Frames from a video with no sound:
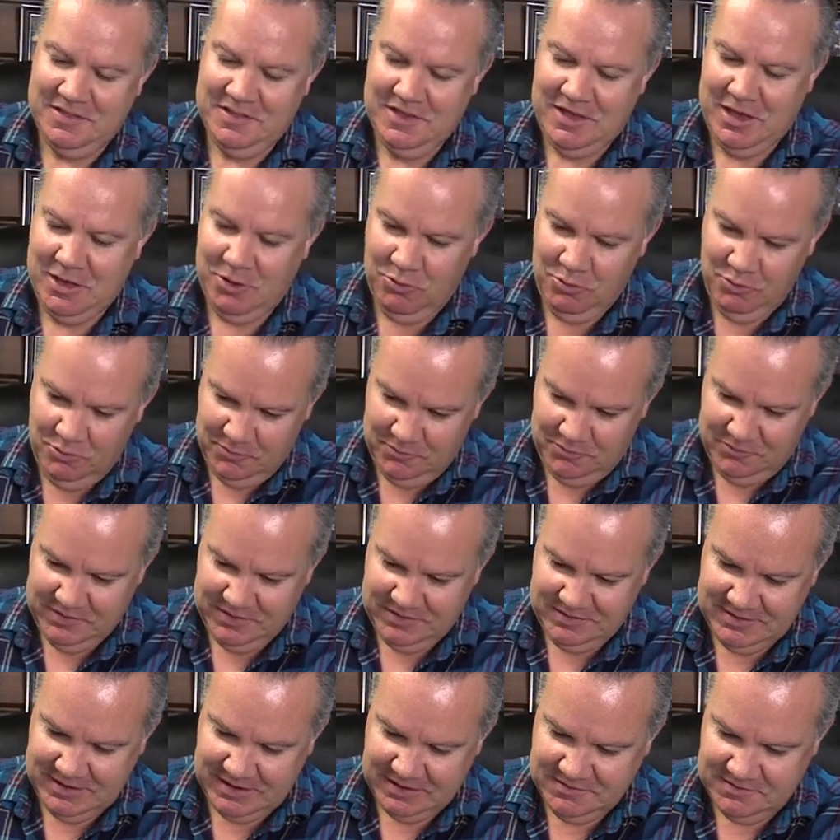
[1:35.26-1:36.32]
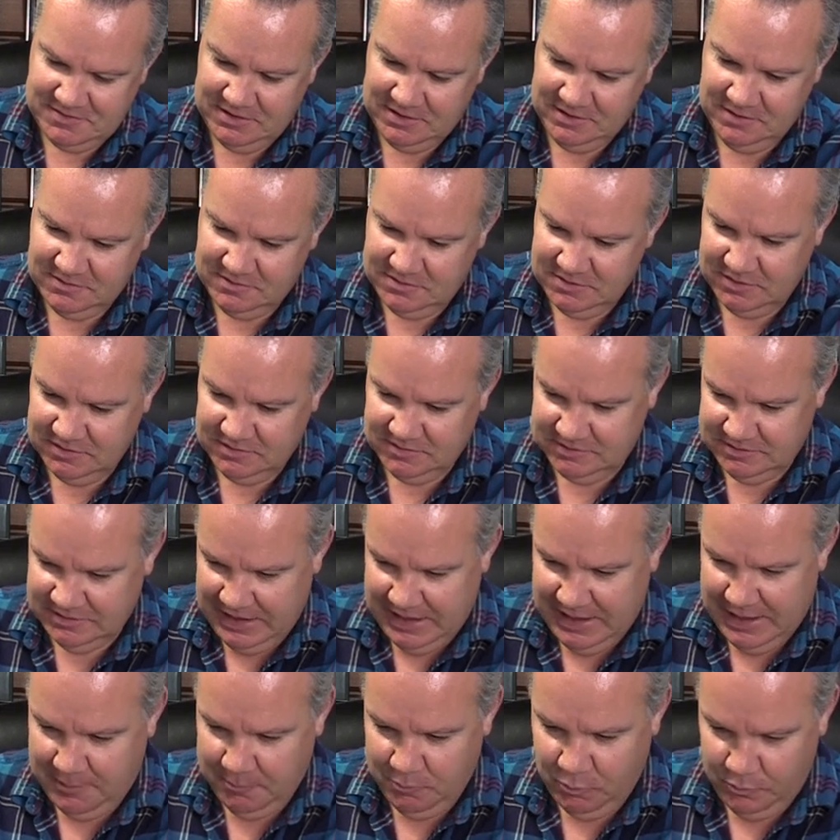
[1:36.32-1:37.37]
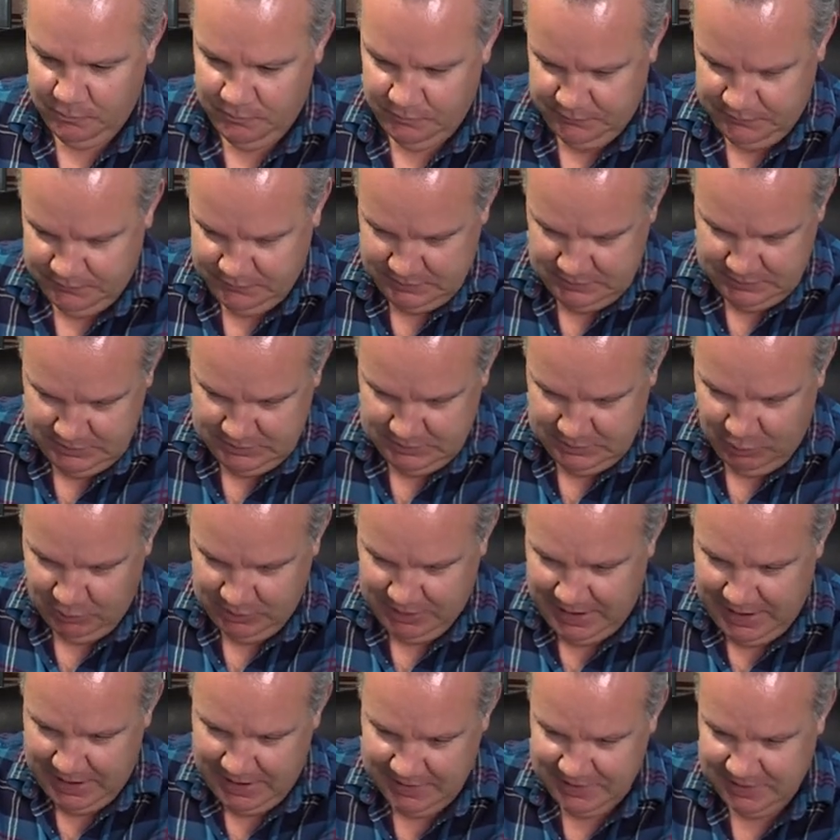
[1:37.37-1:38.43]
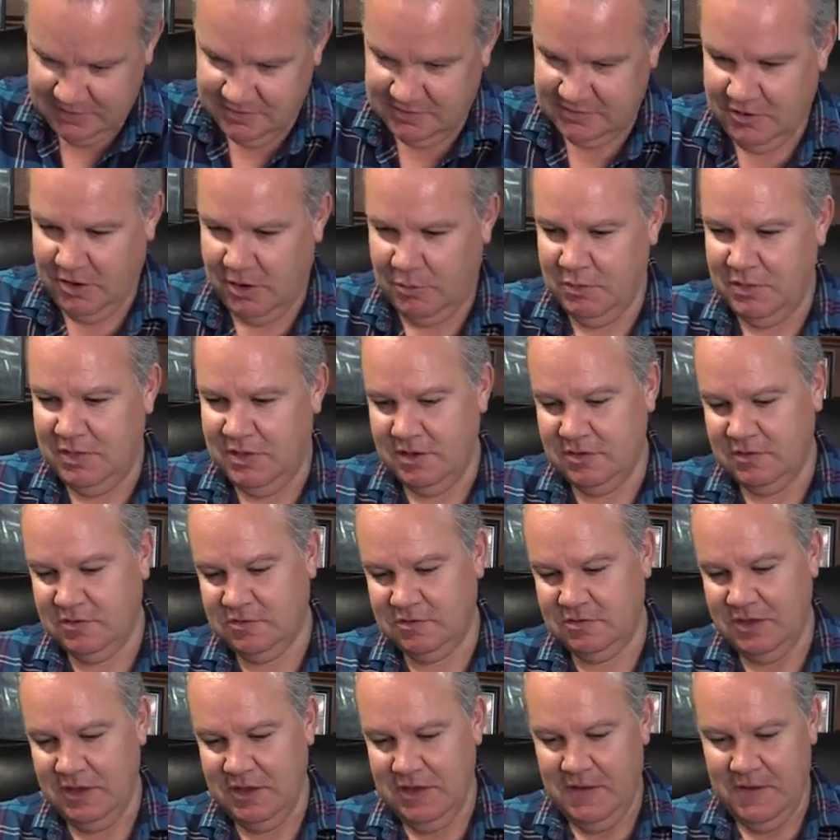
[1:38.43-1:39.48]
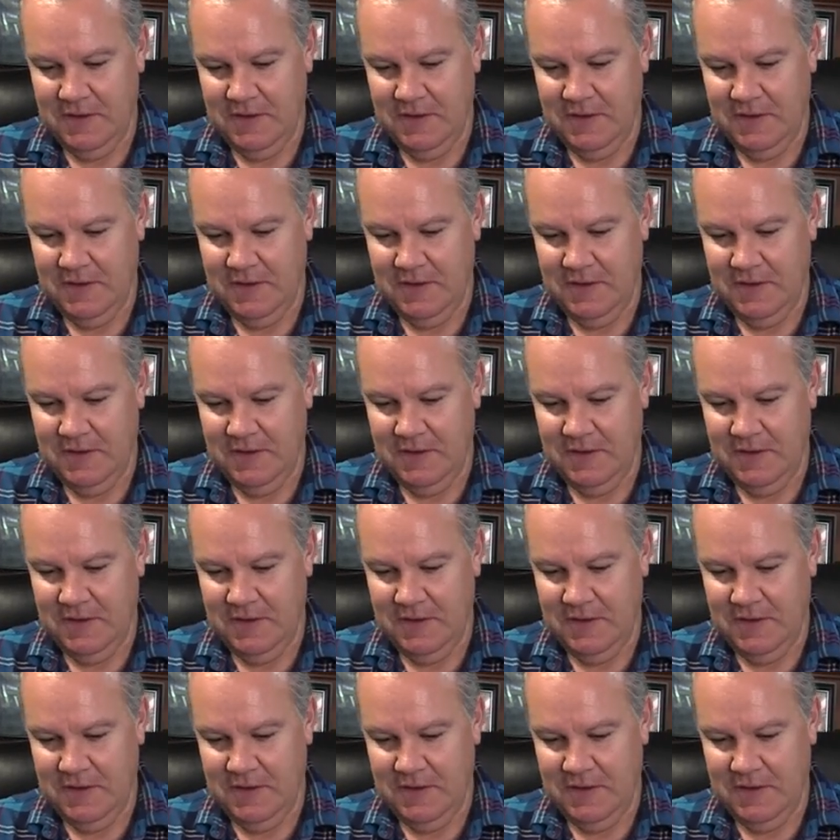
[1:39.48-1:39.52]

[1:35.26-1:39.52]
How fantastic is this? Um, okay, let's start with this.